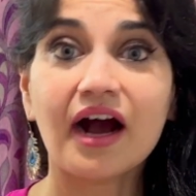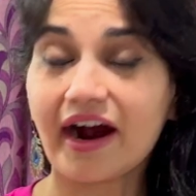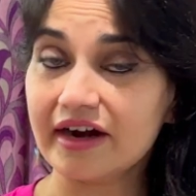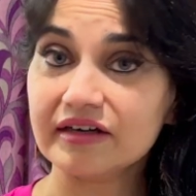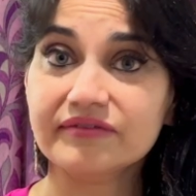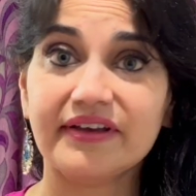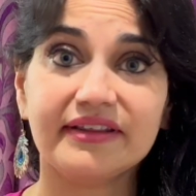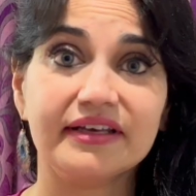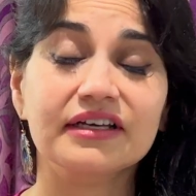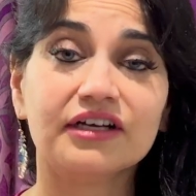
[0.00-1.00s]

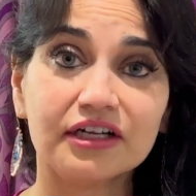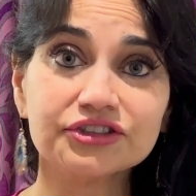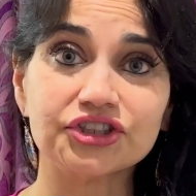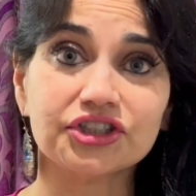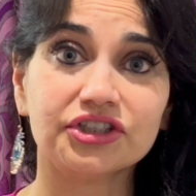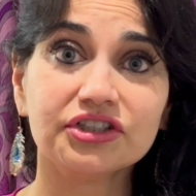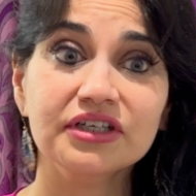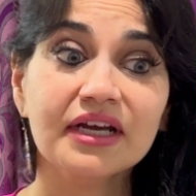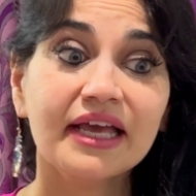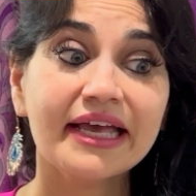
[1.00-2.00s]
Ayurvedic culture
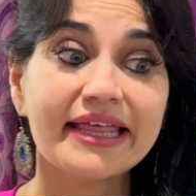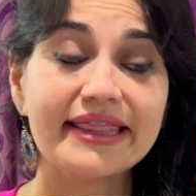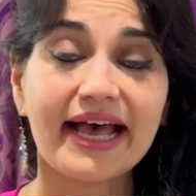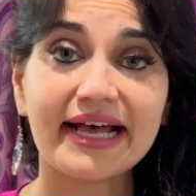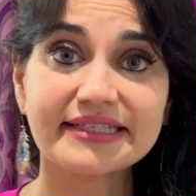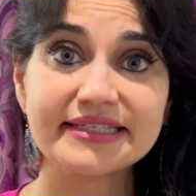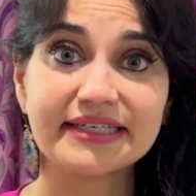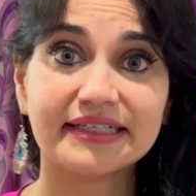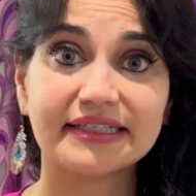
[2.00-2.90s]
that